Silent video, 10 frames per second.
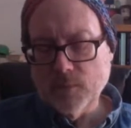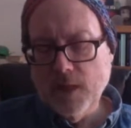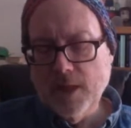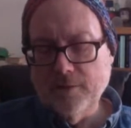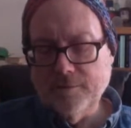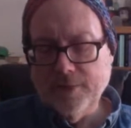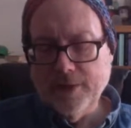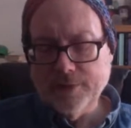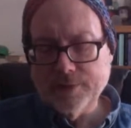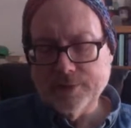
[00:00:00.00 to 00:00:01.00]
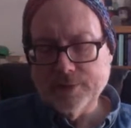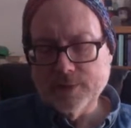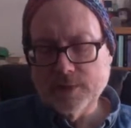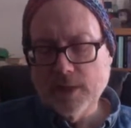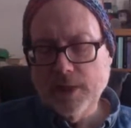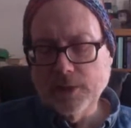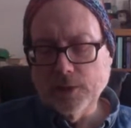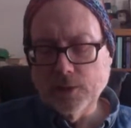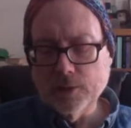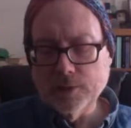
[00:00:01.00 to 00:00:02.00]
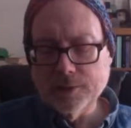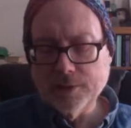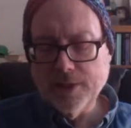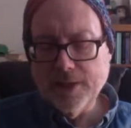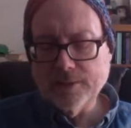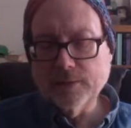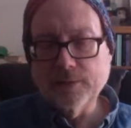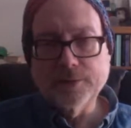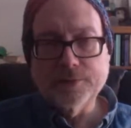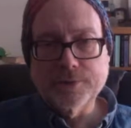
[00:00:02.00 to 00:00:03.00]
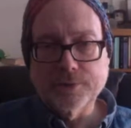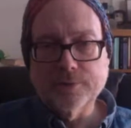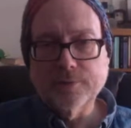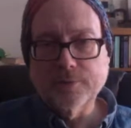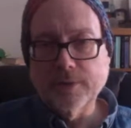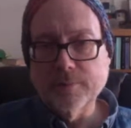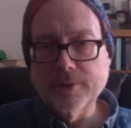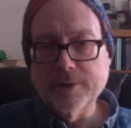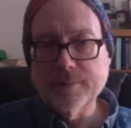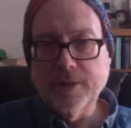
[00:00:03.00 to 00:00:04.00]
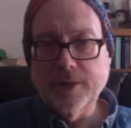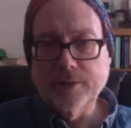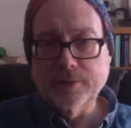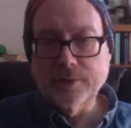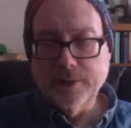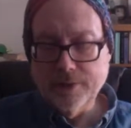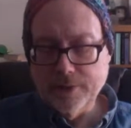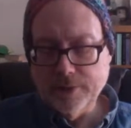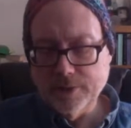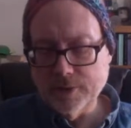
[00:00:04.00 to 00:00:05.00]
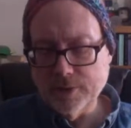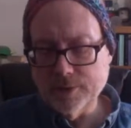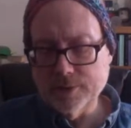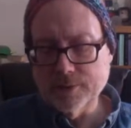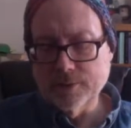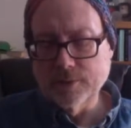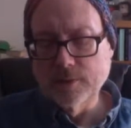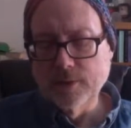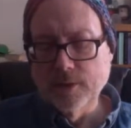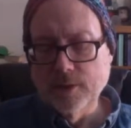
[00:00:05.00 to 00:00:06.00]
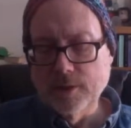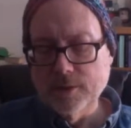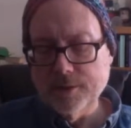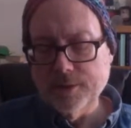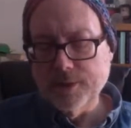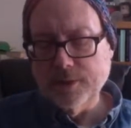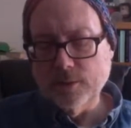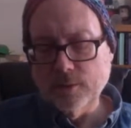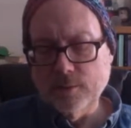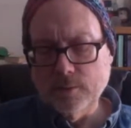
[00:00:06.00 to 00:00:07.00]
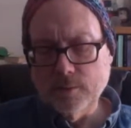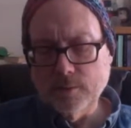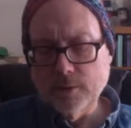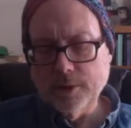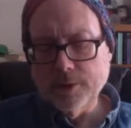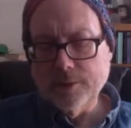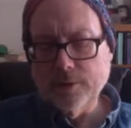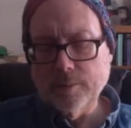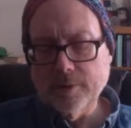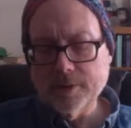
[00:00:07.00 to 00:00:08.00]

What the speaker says: in fact, I learned that cluster from this pattern, and then I just said, "Oh, I think I'll make